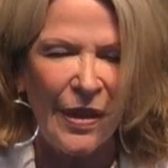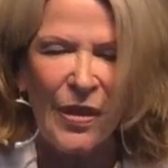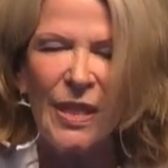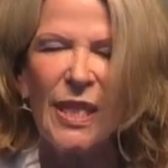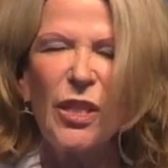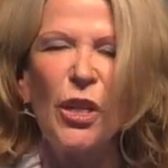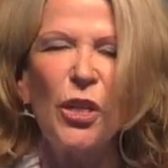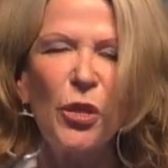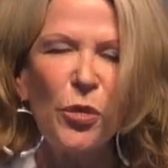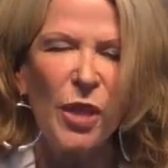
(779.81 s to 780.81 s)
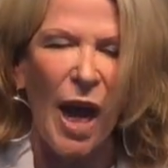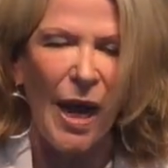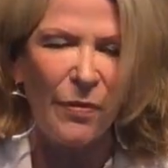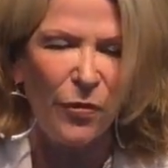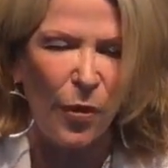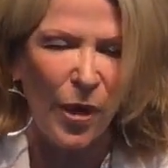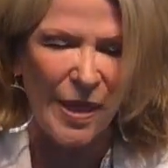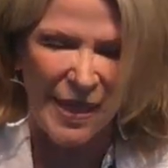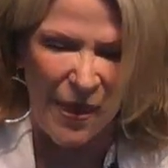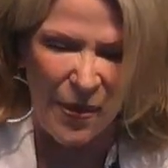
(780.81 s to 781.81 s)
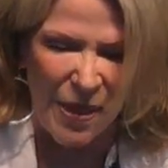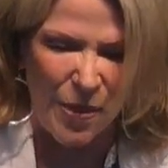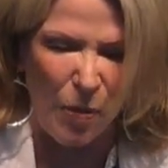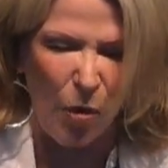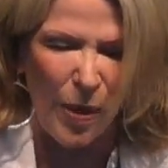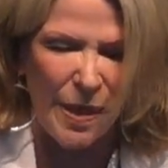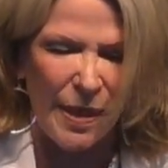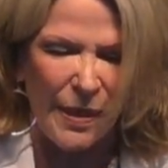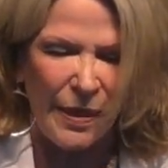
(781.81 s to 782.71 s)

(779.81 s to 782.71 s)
this is a new time for us in this moment.